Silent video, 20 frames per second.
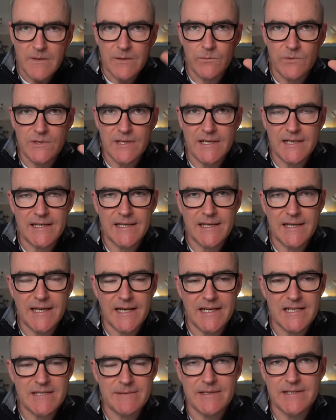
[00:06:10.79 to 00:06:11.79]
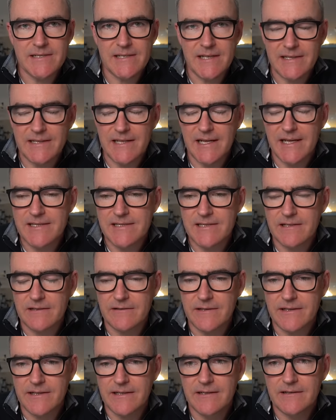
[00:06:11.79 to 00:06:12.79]
with a clear case. It still had the
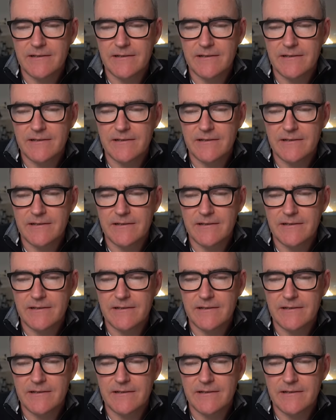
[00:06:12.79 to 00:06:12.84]
Hesslite